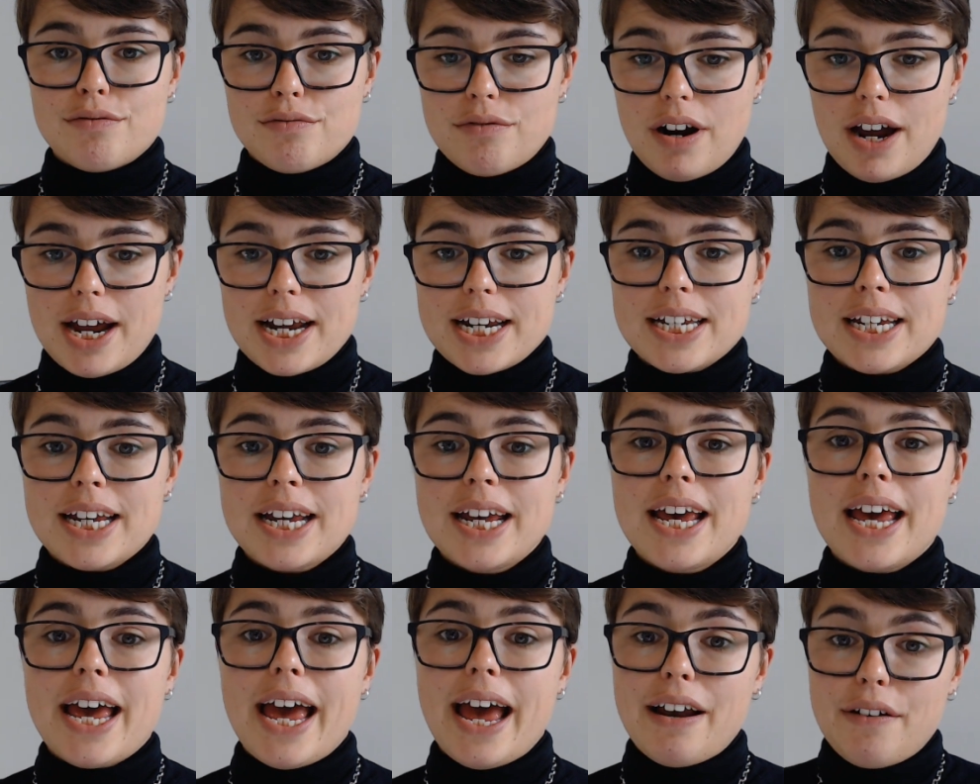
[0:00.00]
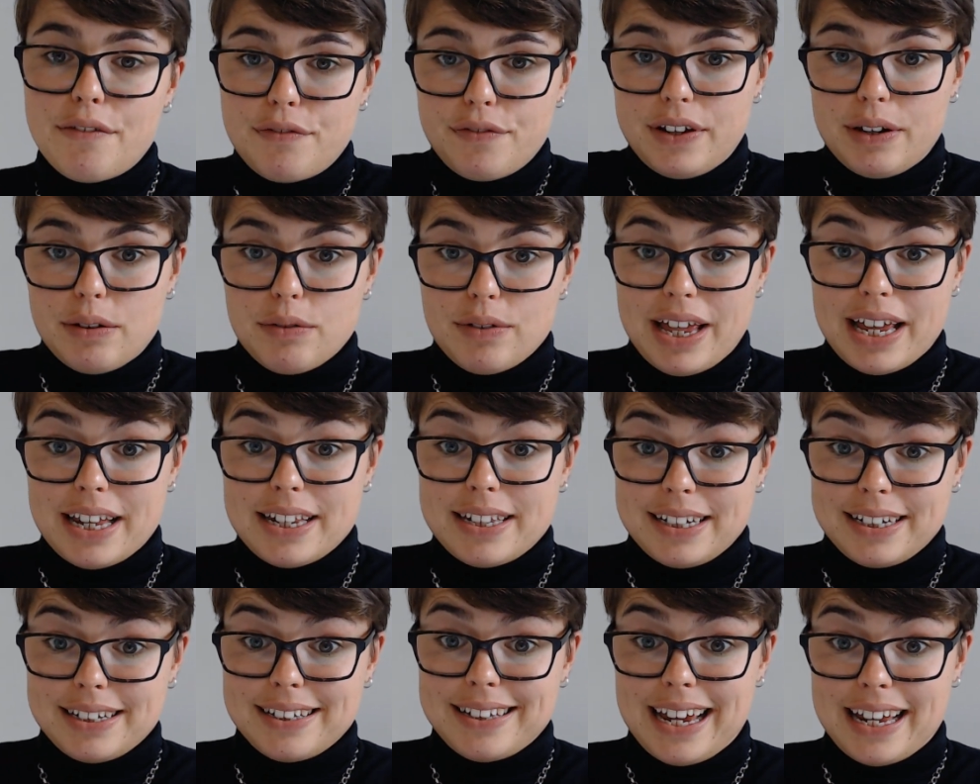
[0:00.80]
right and feel that
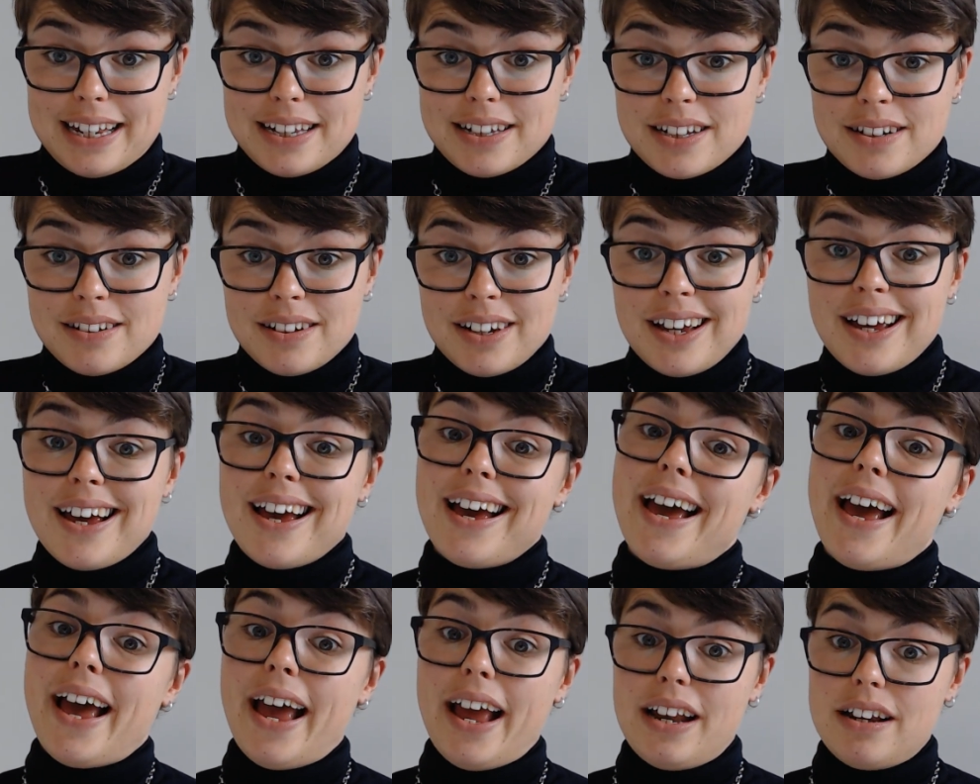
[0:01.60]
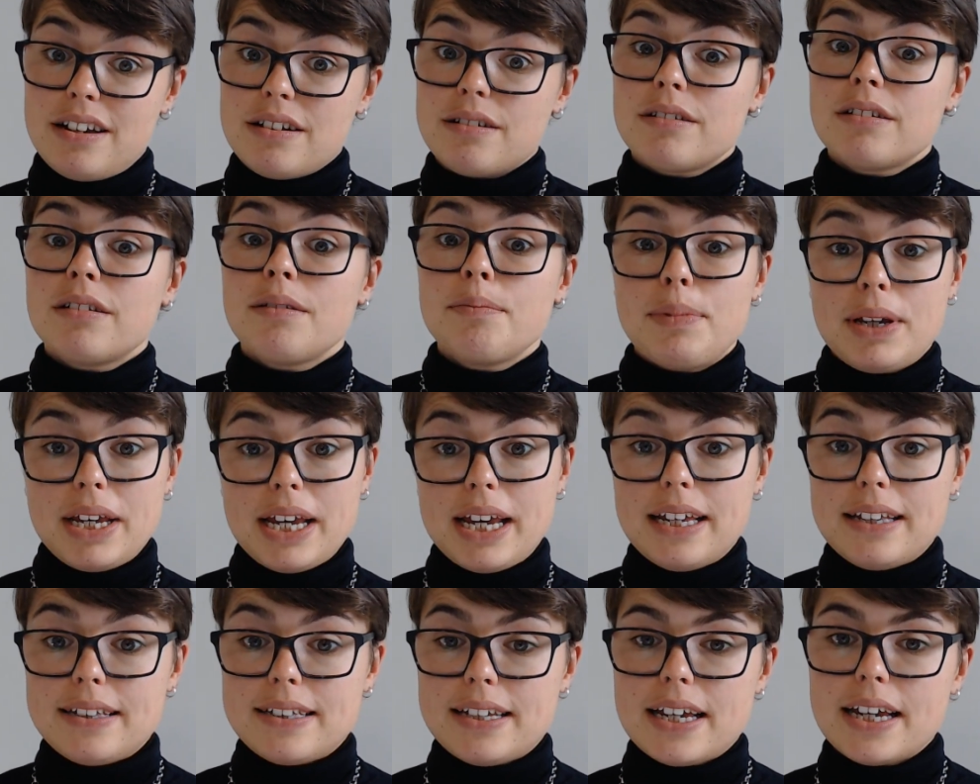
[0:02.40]
success and be
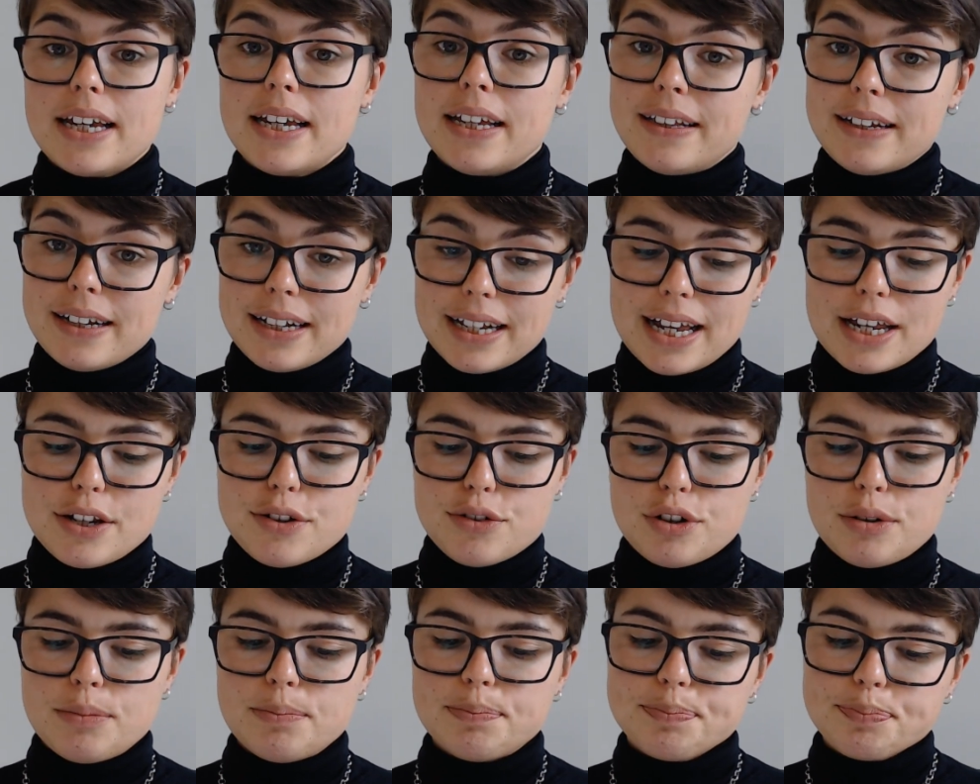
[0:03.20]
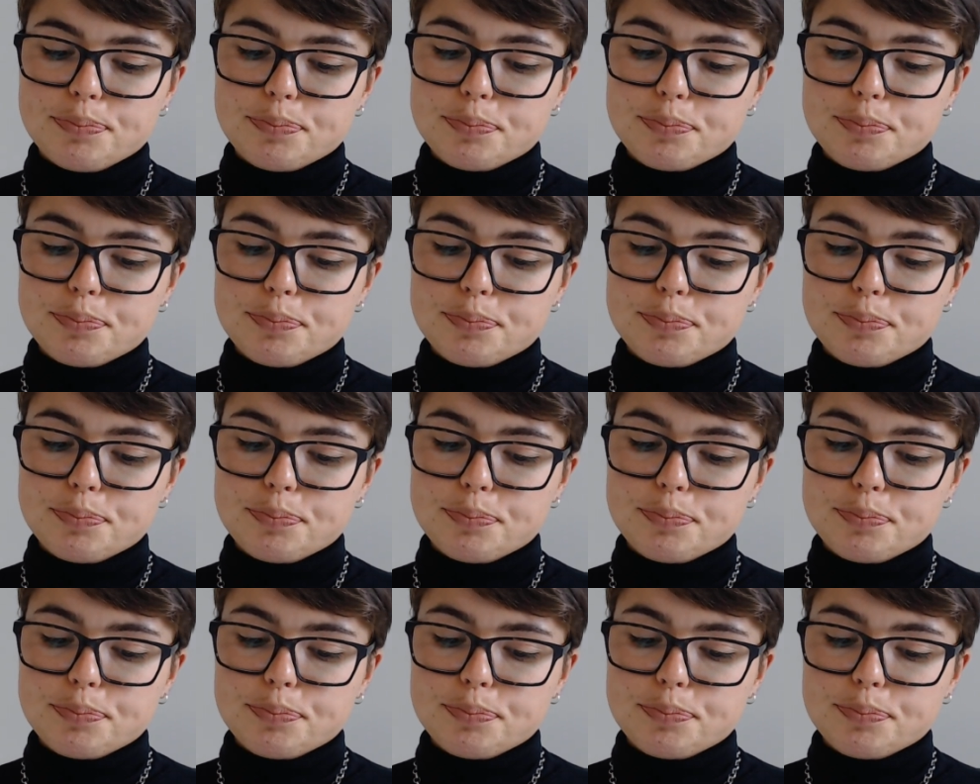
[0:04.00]
easier in the classroom.